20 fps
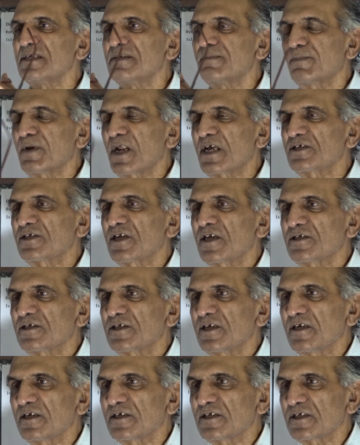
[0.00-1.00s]

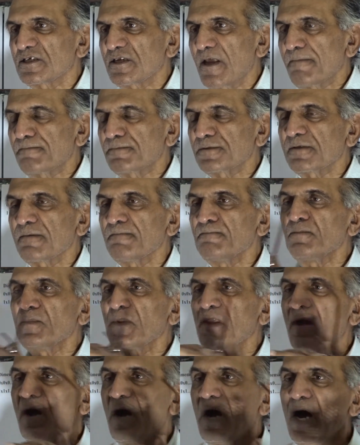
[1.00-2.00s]
processing steps
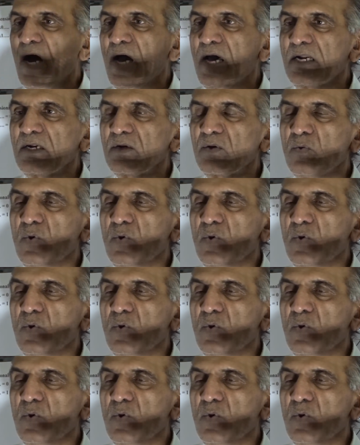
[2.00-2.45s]
are